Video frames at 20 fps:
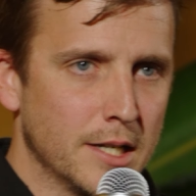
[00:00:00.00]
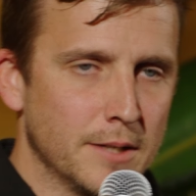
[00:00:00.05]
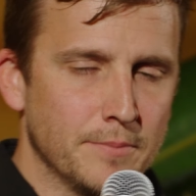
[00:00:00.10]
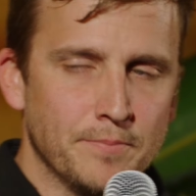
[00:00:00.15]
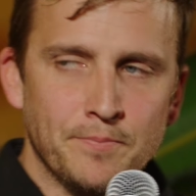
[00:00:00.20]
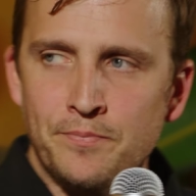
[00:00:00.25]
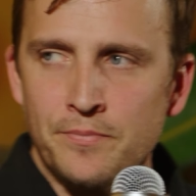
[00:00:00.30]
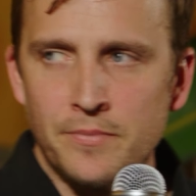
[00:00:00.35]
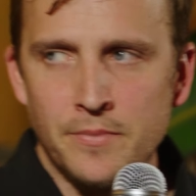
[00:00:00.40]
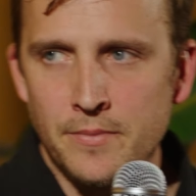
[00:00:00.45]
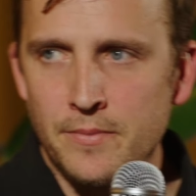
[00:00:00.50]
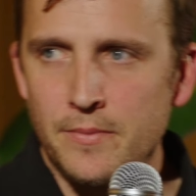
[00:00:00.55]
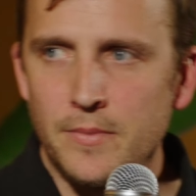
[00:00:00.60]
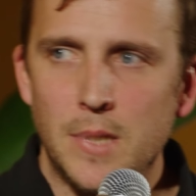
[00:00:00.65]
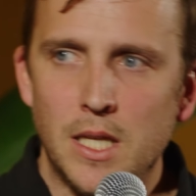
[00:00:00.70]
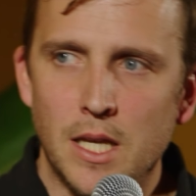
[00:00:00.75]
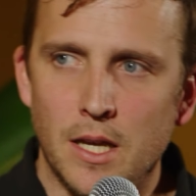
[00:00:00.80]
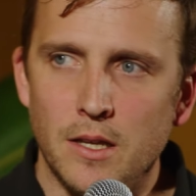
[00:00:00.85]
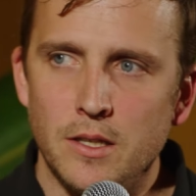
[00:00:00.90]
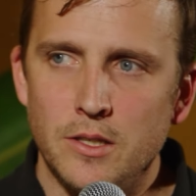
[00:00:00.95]
And
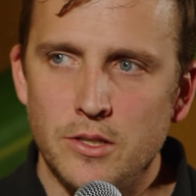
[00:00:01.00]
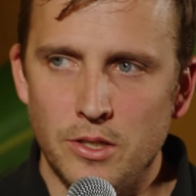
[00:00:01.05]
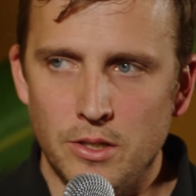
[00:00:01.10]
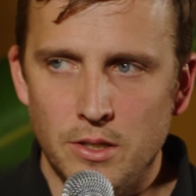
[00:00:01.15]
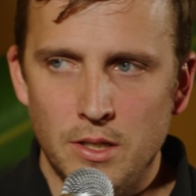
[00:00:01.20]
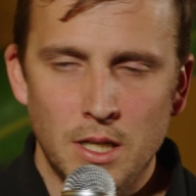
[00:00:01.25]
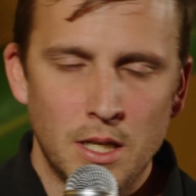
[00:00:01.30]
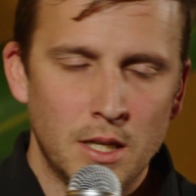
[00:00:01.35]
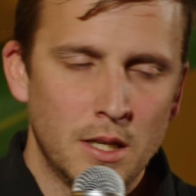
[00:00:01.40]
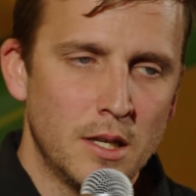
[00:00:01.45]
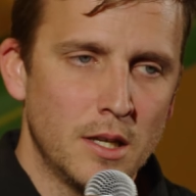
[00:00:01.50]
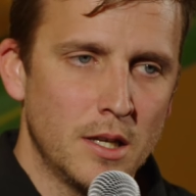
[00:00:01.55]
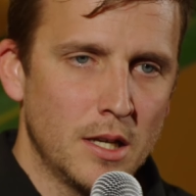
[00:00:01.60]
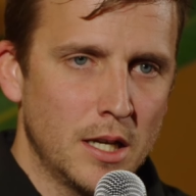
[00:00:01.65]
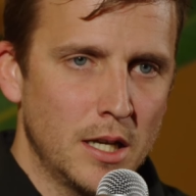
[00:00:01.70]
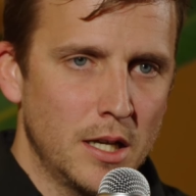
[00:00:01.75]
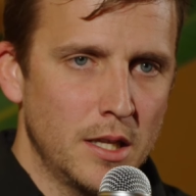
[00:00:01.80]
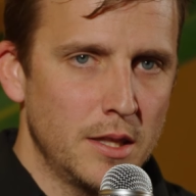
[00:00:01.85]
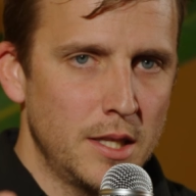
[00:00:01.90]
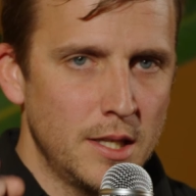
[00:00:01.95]
yeah, so
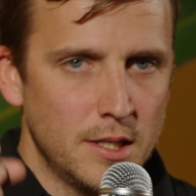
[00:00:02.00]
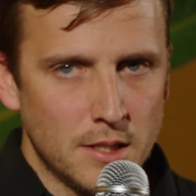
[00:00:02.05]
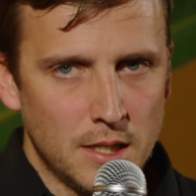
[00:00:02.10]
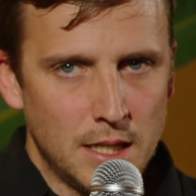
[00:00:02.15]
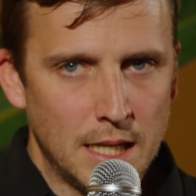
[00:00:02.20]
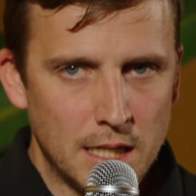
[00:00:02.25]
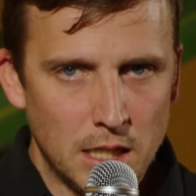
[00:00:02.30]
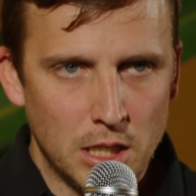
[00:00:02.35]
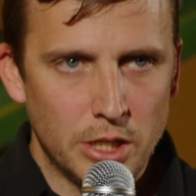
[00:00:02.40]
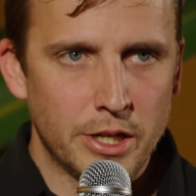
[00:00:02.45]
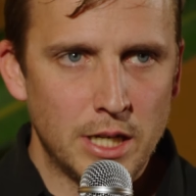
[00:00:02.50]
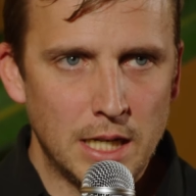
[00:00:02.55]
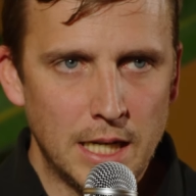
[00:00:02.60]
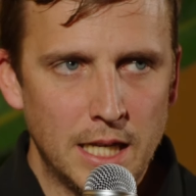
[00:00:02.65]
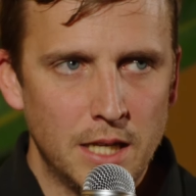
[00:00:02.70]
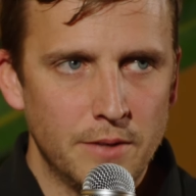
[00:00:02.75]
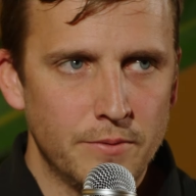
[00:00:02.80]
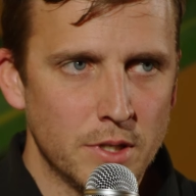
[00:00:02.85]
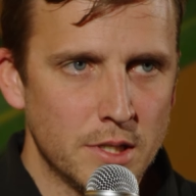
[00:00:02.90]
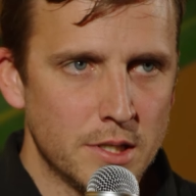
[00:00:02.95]
these are like a lot of
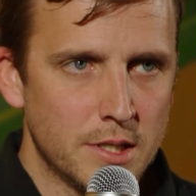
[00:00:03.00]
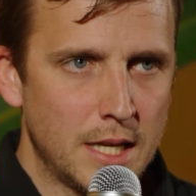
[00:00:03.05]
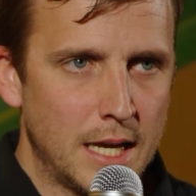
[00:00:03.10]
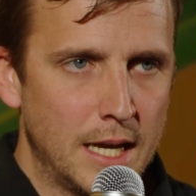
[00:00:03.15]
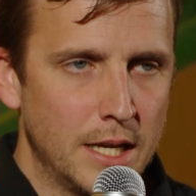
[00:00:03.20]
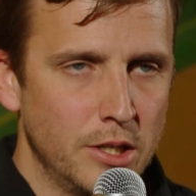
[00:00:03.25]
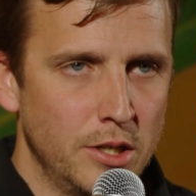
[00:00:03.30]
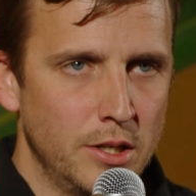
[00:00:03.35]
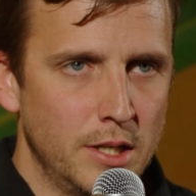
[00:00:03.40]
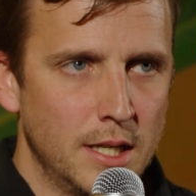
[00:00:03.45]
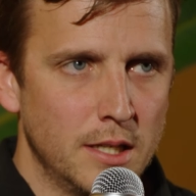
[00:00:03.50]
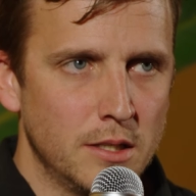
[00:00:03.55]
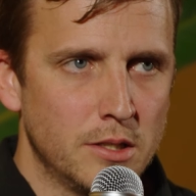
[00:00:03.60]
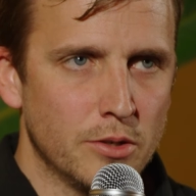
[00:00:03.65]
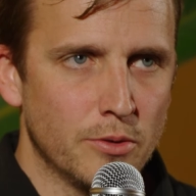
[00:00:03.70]
levers that you need